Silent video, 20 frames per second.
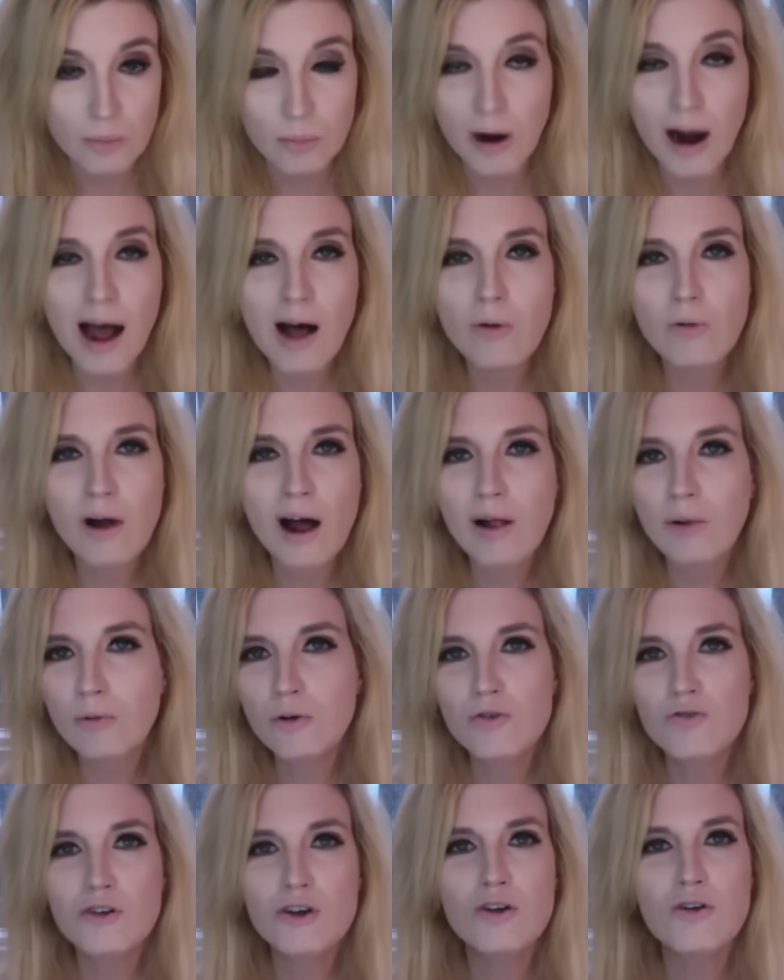But I'll, I'll
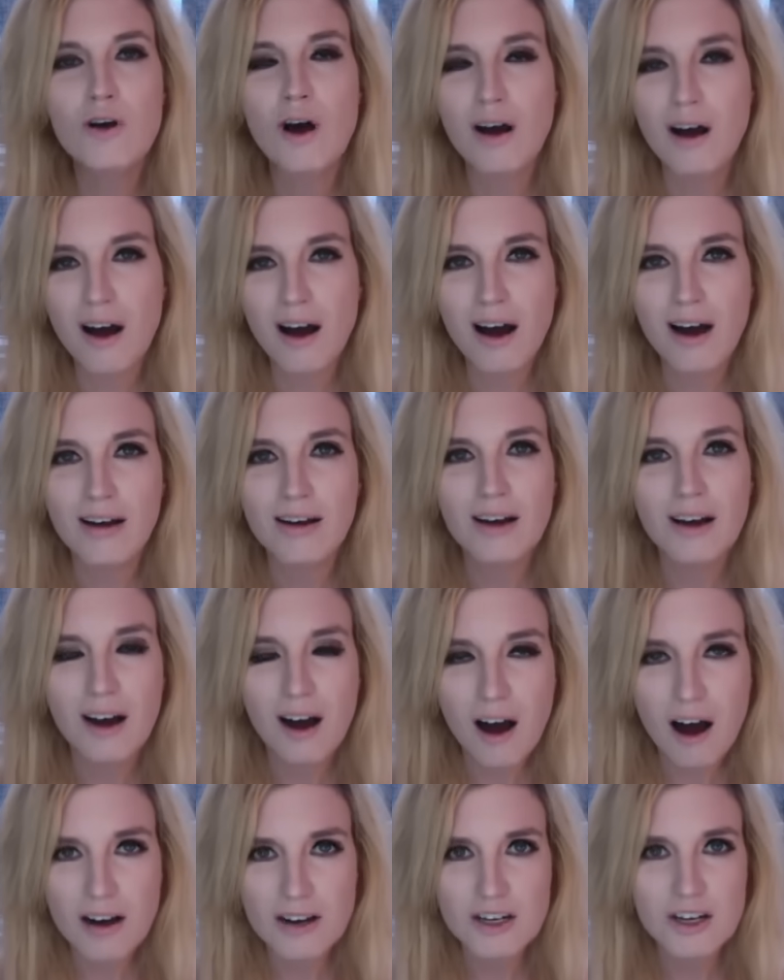review uh,
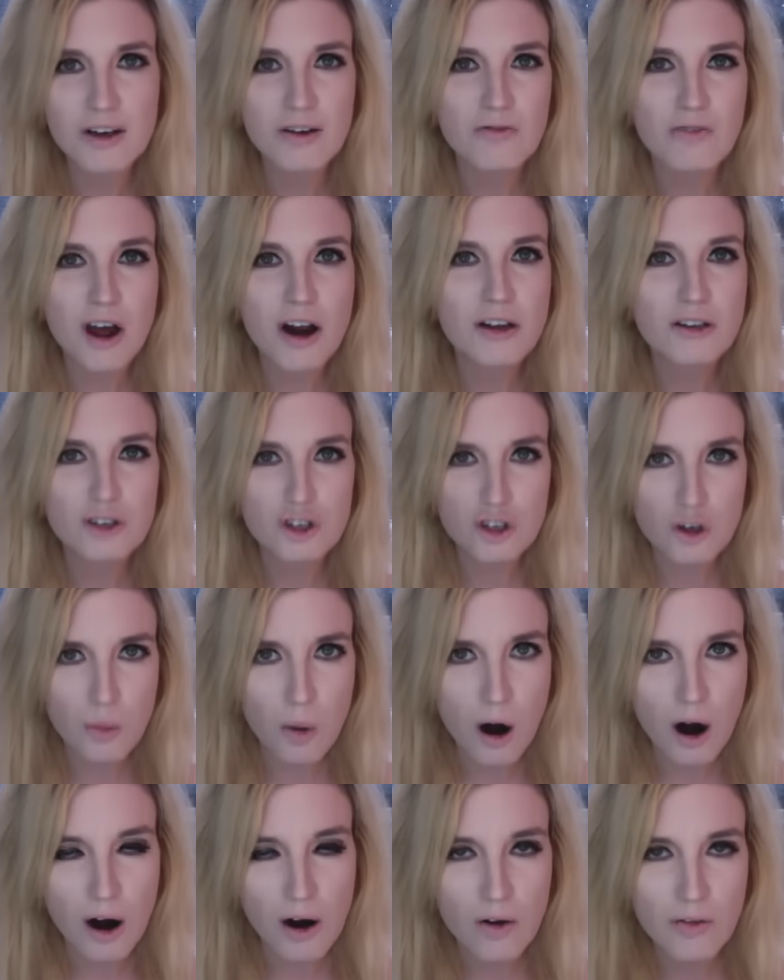Haunting in Venice
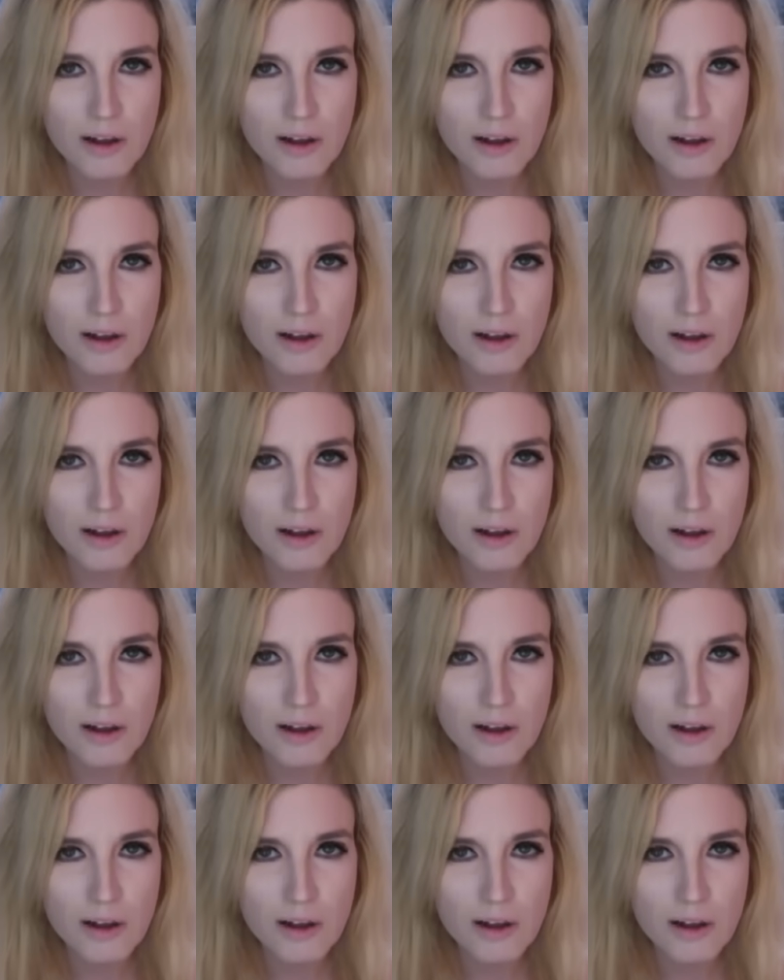tomorrow.